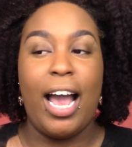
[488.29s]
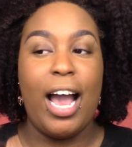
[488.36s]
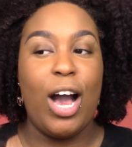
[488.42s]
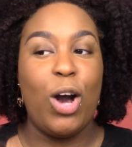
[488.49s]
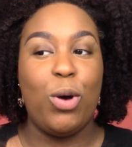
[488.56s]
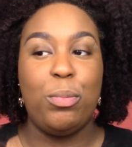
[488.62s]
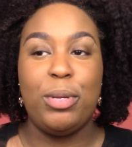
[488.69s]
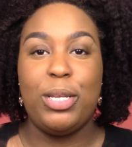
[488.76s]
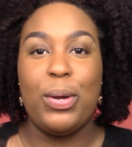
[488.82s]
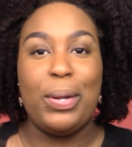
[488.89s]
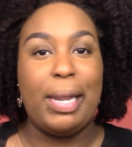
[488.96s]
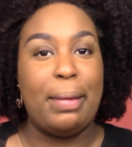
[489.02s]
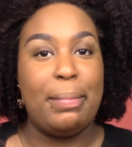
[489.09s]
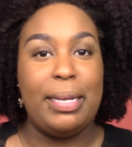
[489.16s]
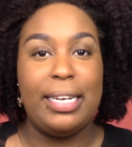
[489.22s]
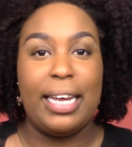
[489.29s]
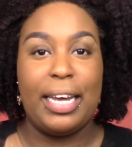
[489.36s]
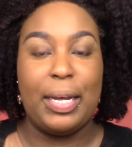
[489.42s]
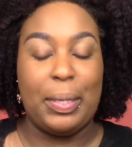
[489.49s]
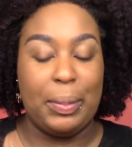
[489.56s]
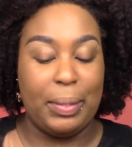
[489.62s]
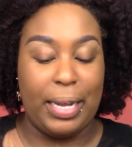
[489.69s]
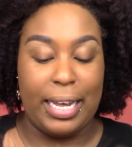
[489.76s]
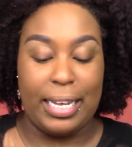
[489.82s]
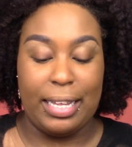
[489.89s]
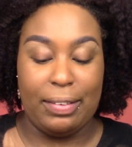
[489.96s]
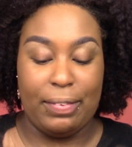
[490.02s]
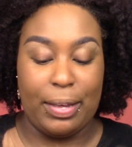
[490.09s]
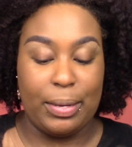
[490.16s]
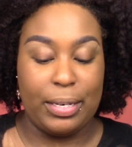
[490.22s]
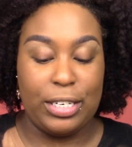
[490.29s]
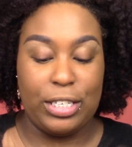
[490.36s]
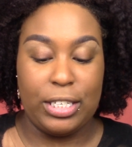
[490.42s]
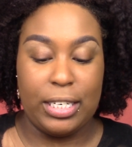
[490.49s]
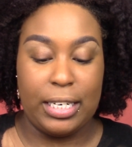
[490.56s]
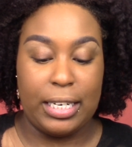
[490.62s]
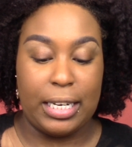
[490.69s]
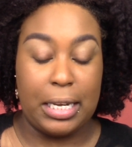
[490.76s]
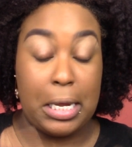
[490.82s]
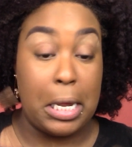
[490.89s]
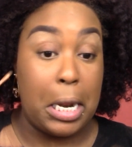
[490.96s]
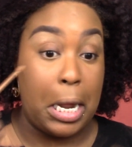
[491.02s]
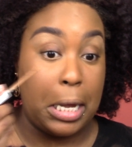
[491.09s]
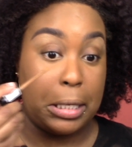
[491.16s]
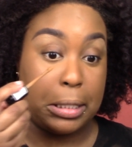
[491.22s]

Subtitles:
I hope it don't let me down like the foundation did.